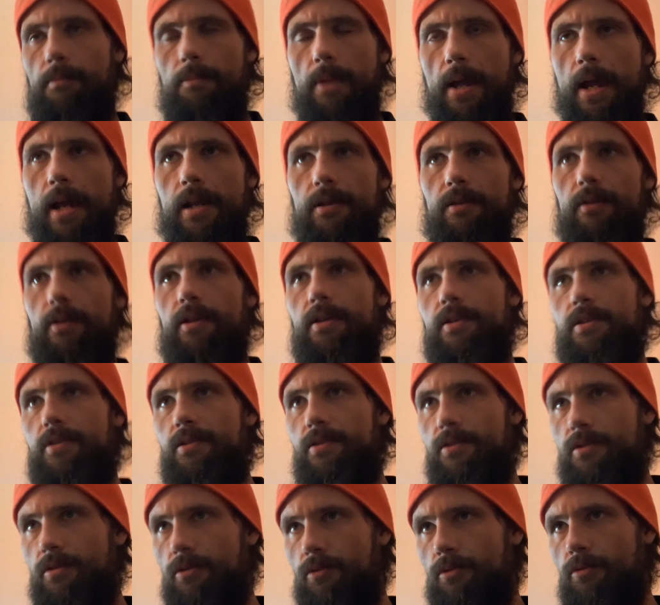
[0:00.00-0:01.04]
badly
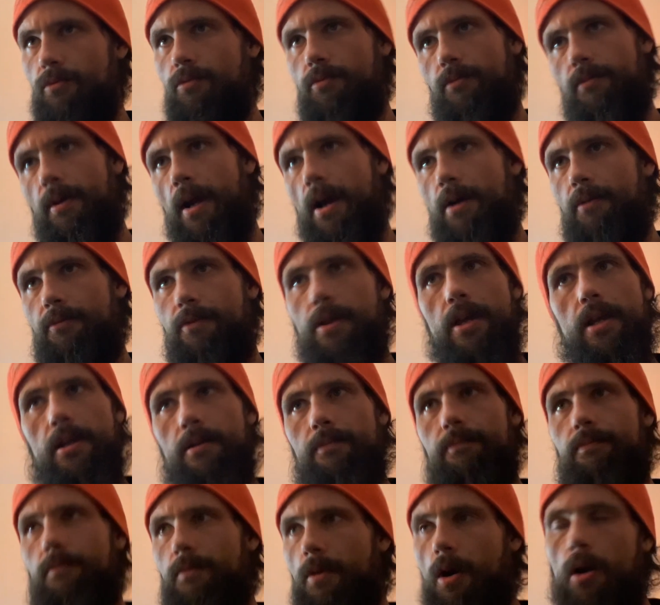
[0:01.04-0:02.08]
to how they
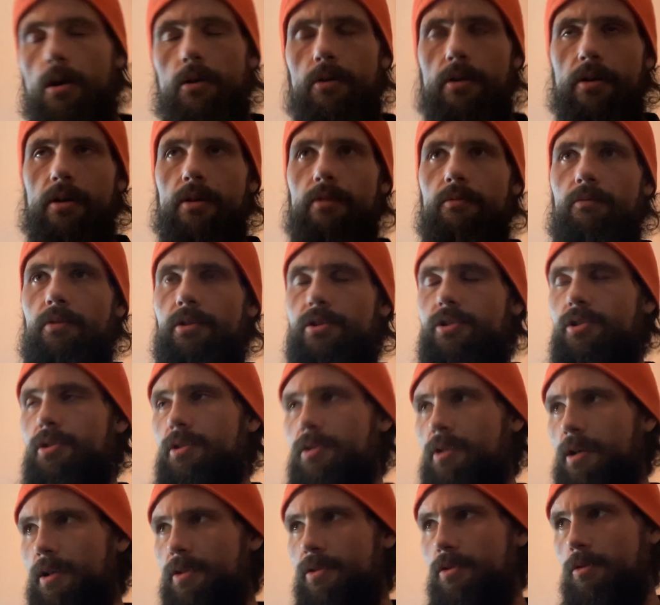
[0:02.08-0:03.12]
are, which is
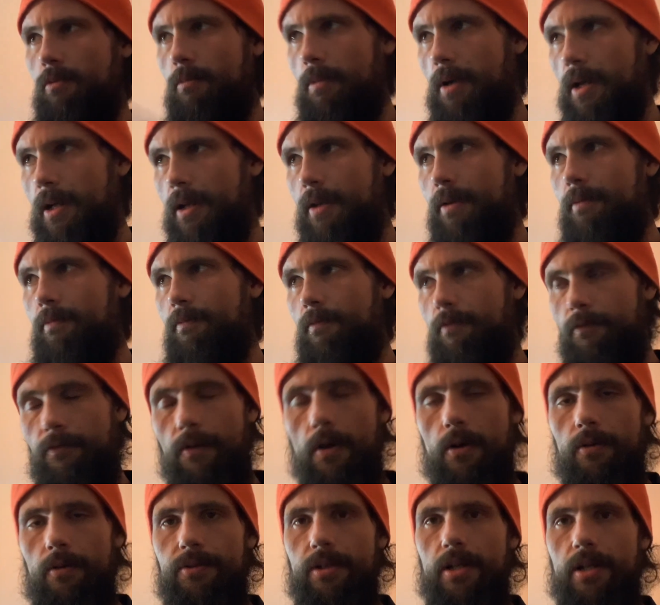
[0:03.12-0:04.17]
also my
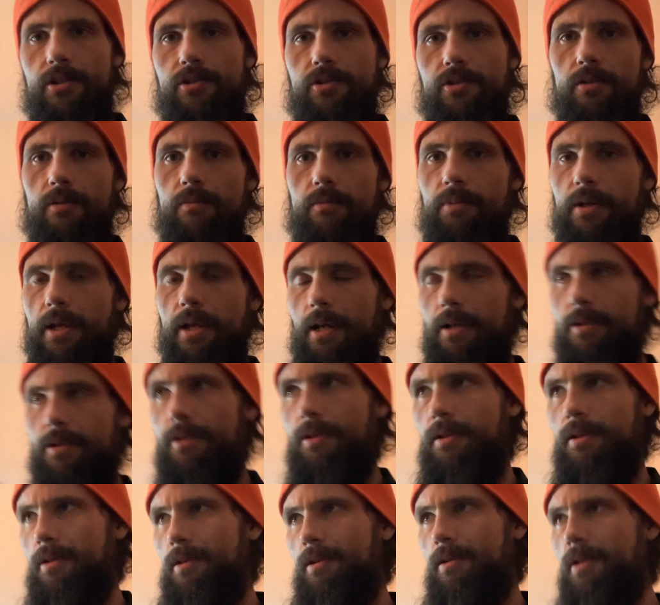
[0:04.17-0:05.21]
fault. I shouldn't be
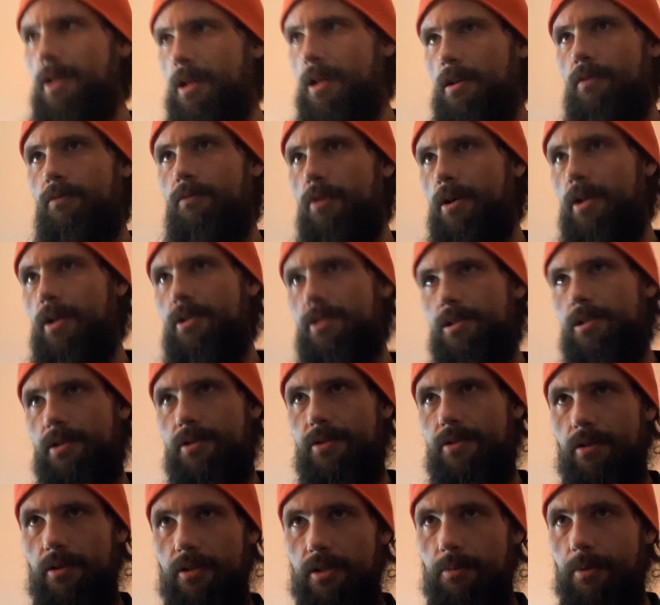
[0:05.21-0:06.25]
acting in a negative way just because
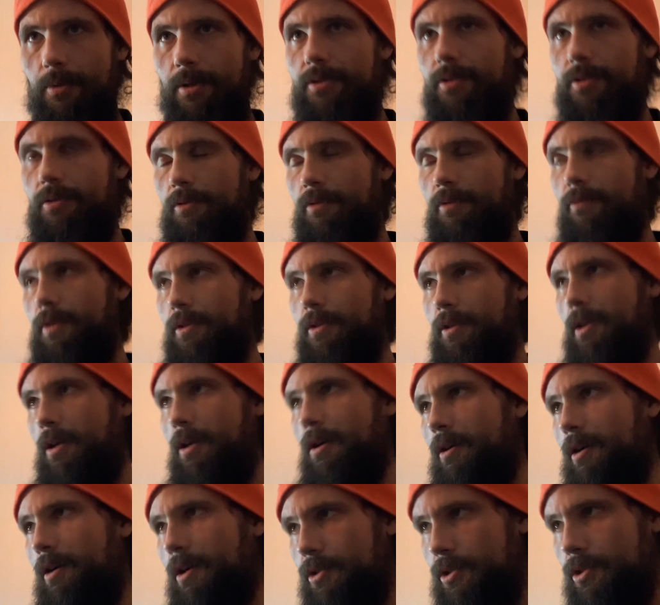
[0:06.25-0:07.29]
they're expressing who the fuck they
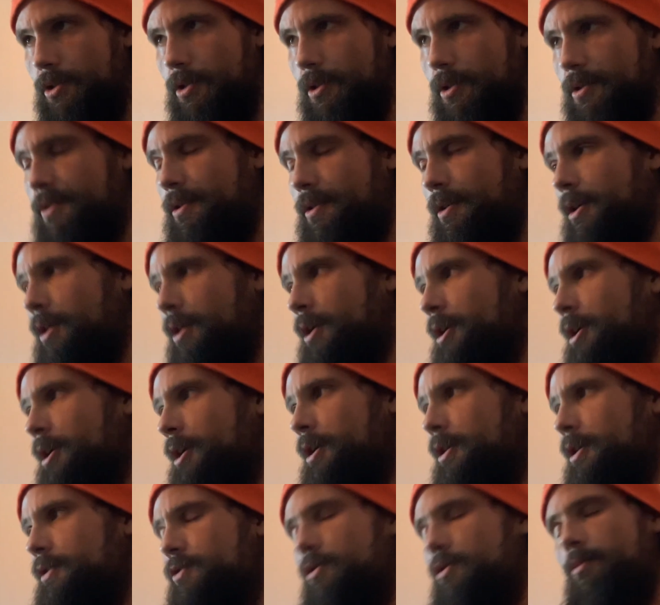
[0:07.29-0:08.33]
are. I should just
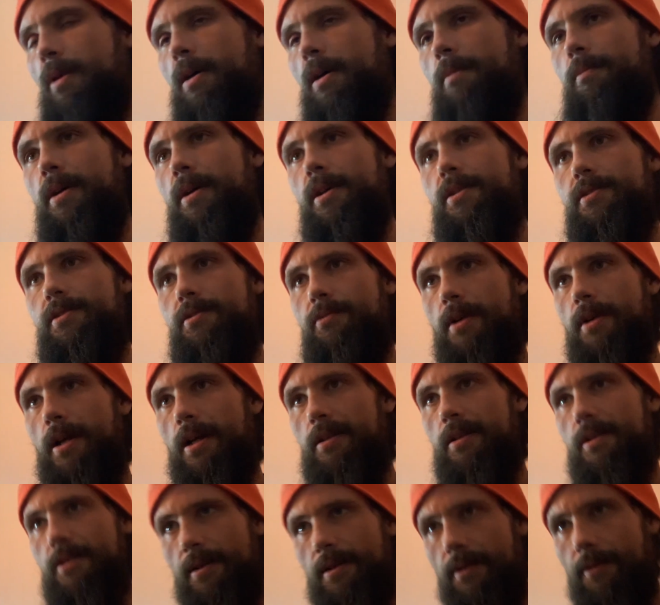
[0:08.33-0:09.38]
do my best to react
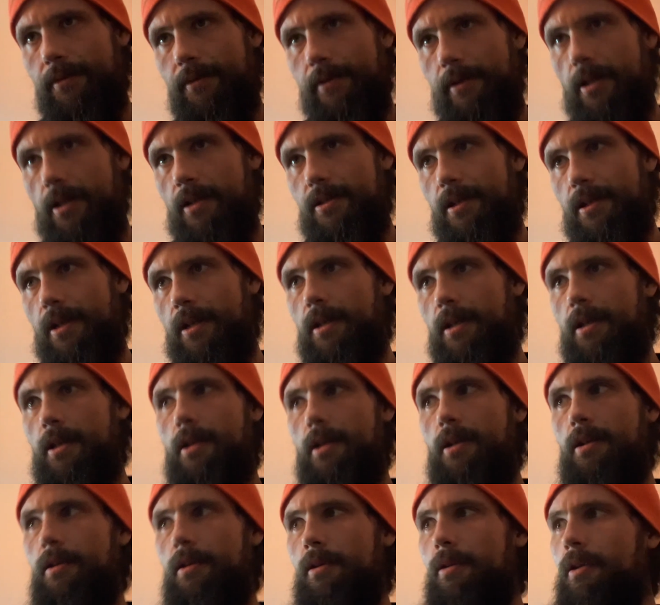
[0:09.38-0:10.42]
as healthily as I
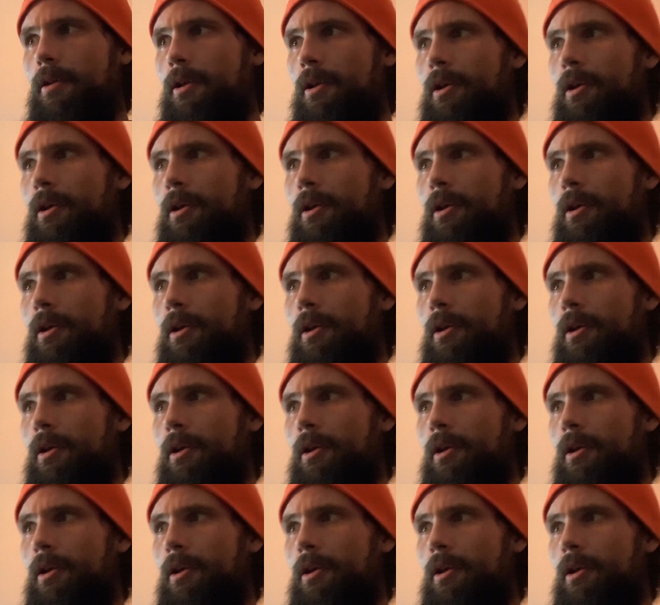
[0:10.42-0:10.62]
can and